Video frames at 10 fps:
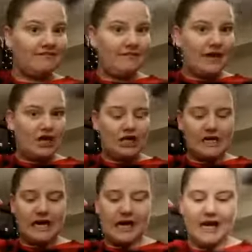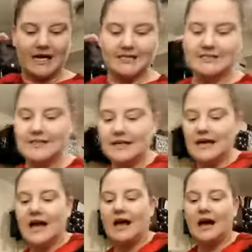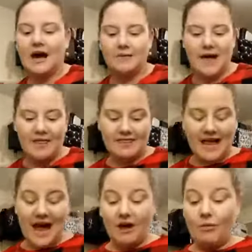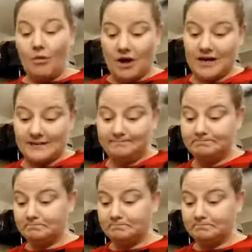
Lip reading: Very nice. And that one,